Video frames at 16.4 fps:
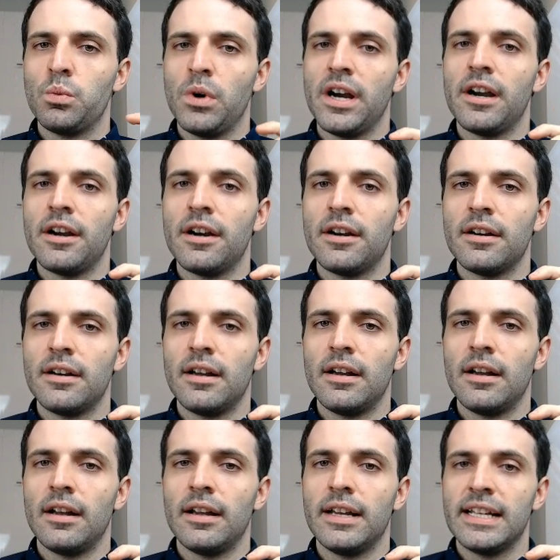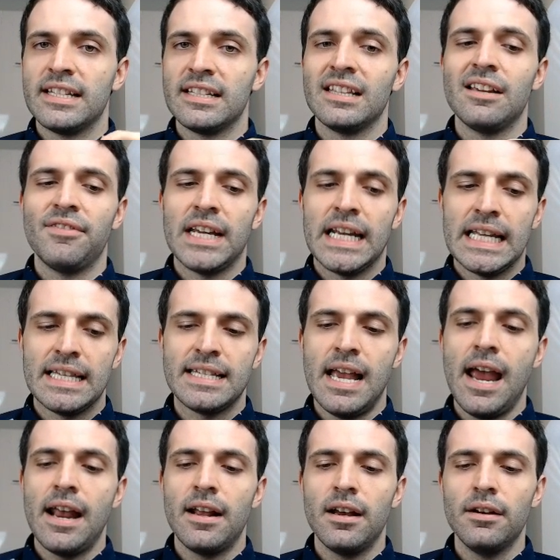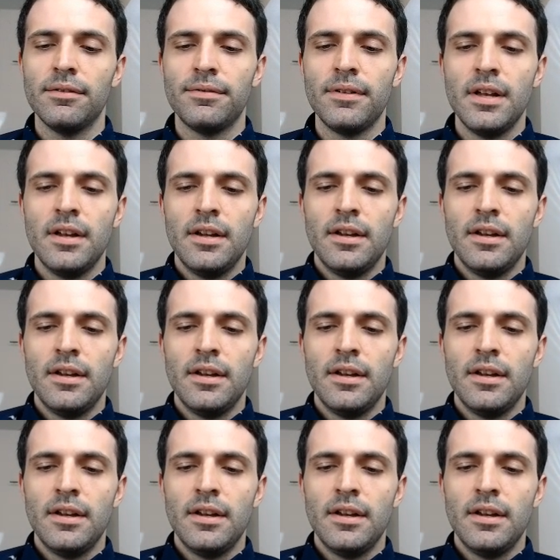where it's living inside of.